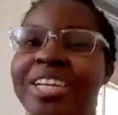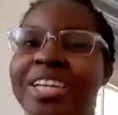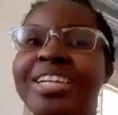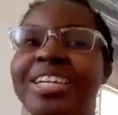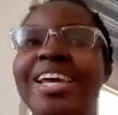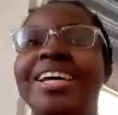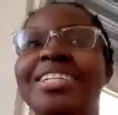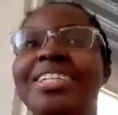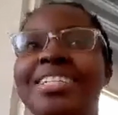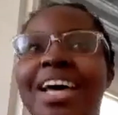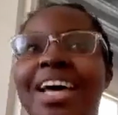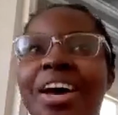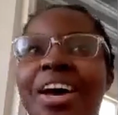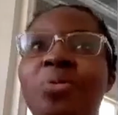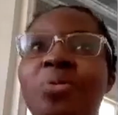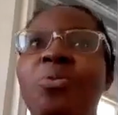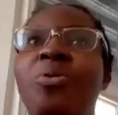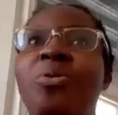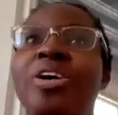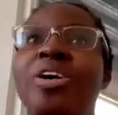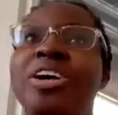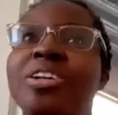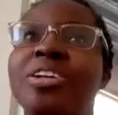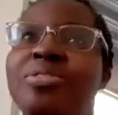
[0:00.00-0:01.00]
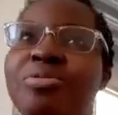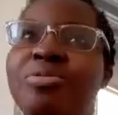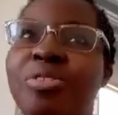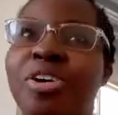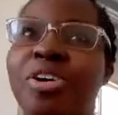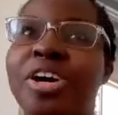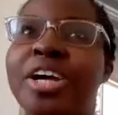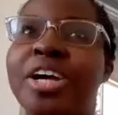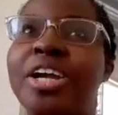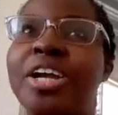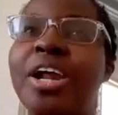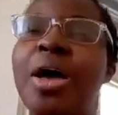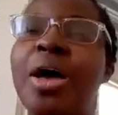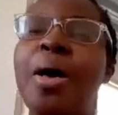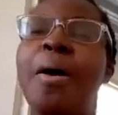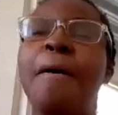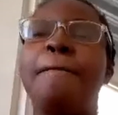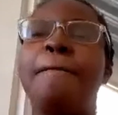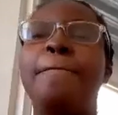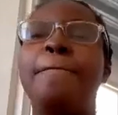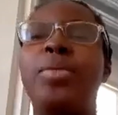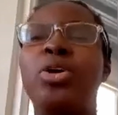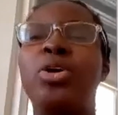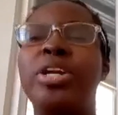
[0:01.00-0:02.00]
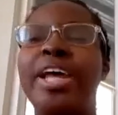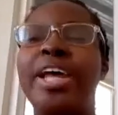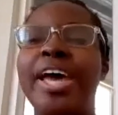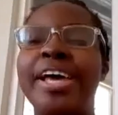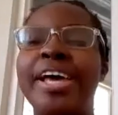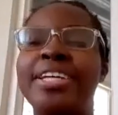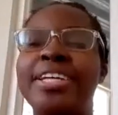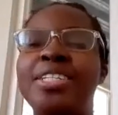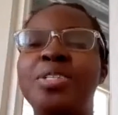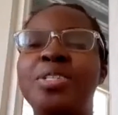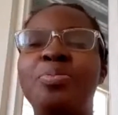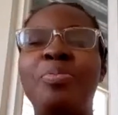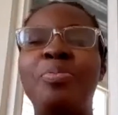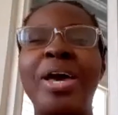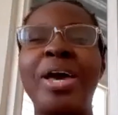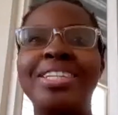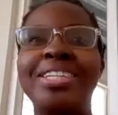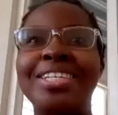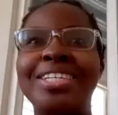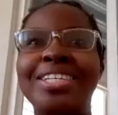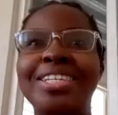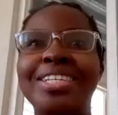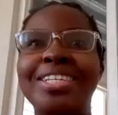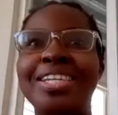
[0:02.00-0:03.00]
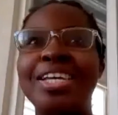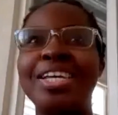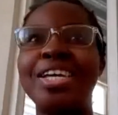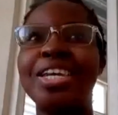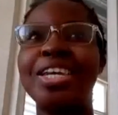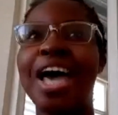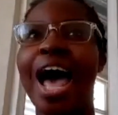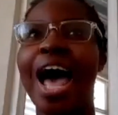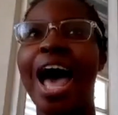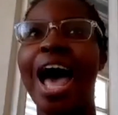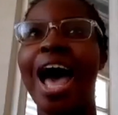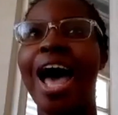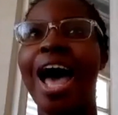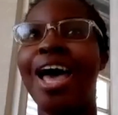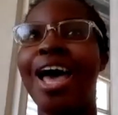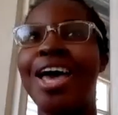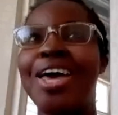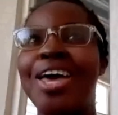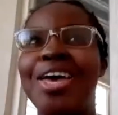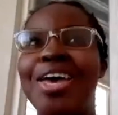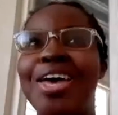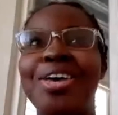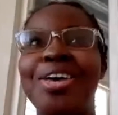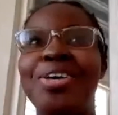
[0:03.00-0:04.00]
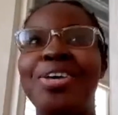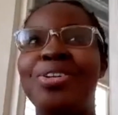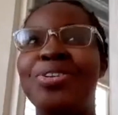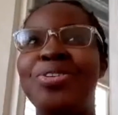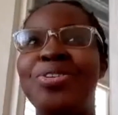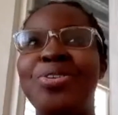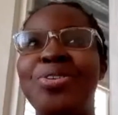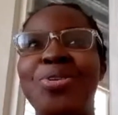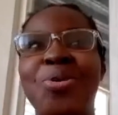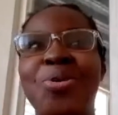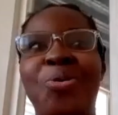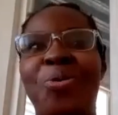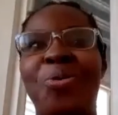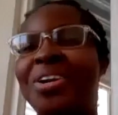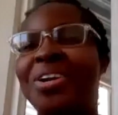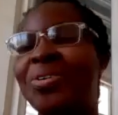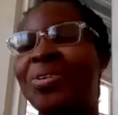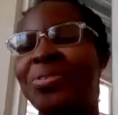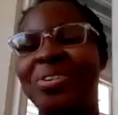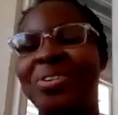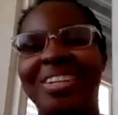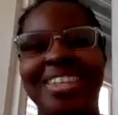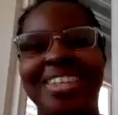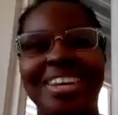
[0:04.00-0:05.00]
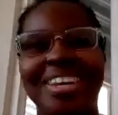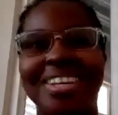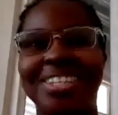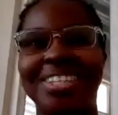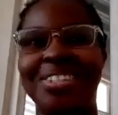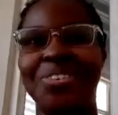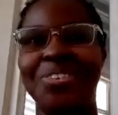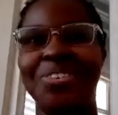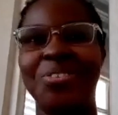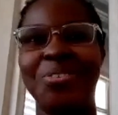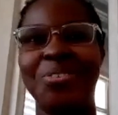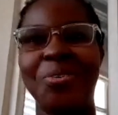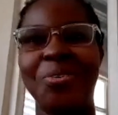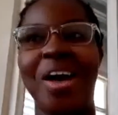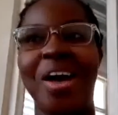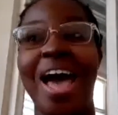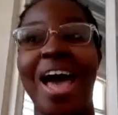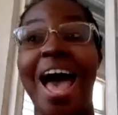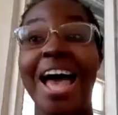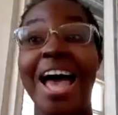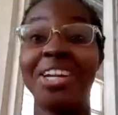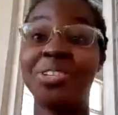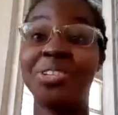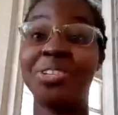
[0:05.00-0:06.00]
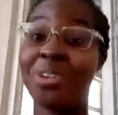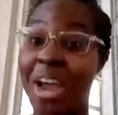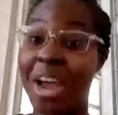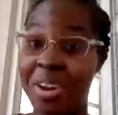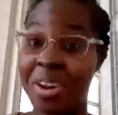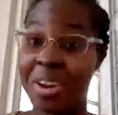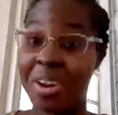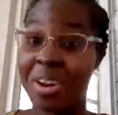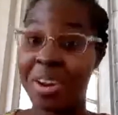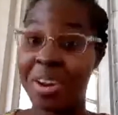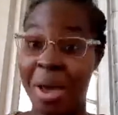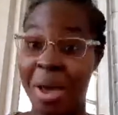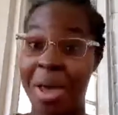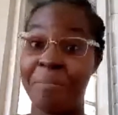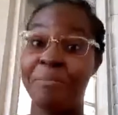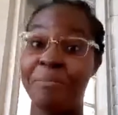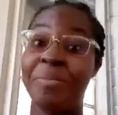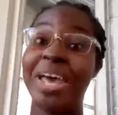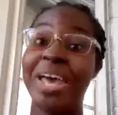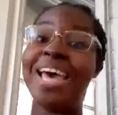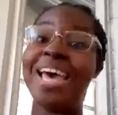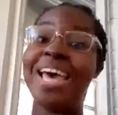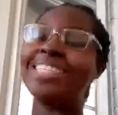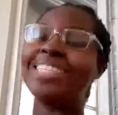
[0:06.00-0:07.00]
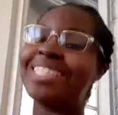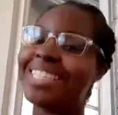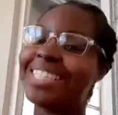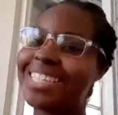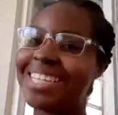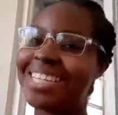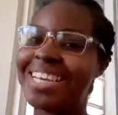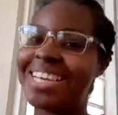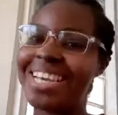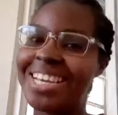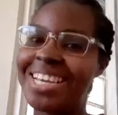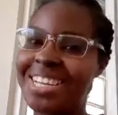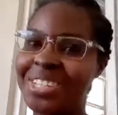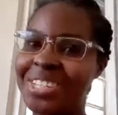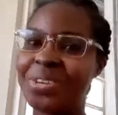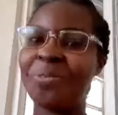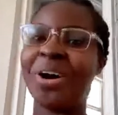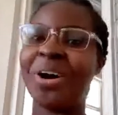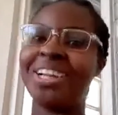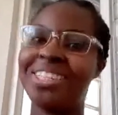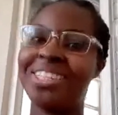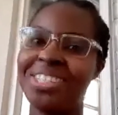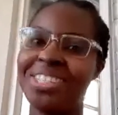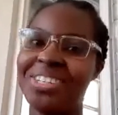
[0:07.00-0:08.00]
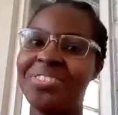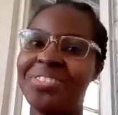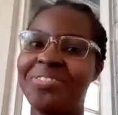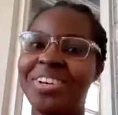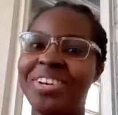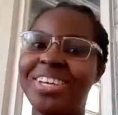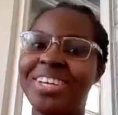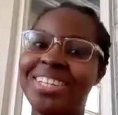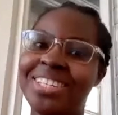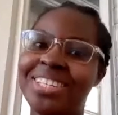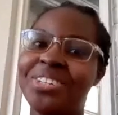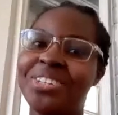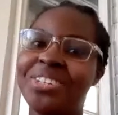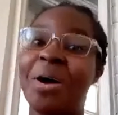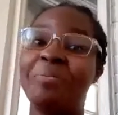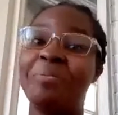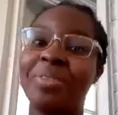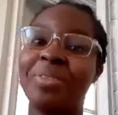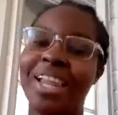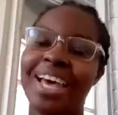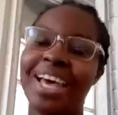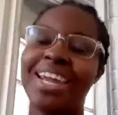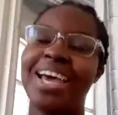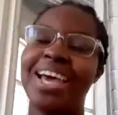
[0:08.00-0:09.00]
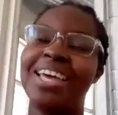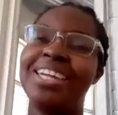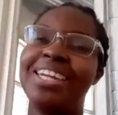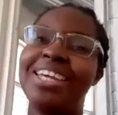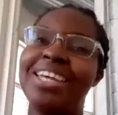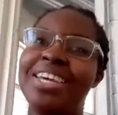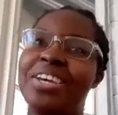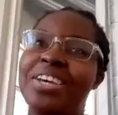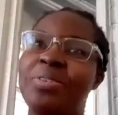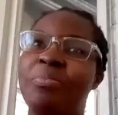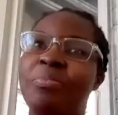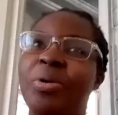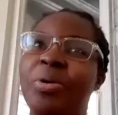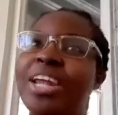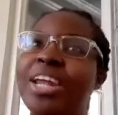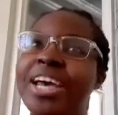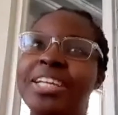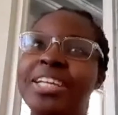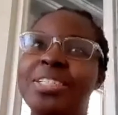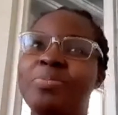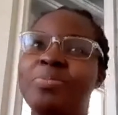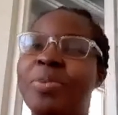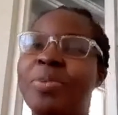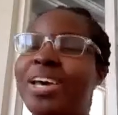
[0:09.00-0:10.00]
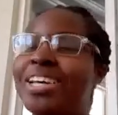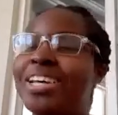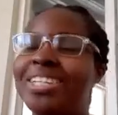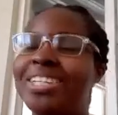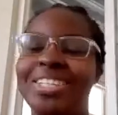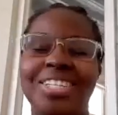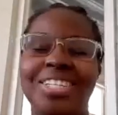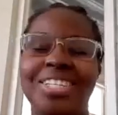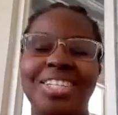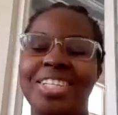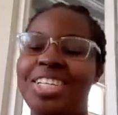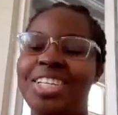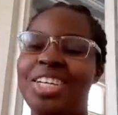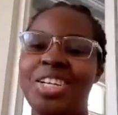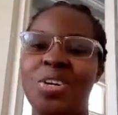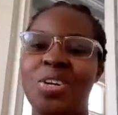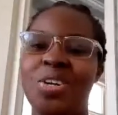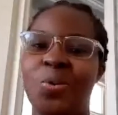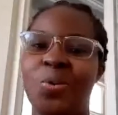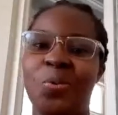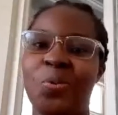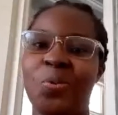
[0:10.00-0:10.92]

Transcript: Yes, I worked for it. But expected it, I don't think so. I tried my best to achieve it, so I'm glad I did, but expect, no.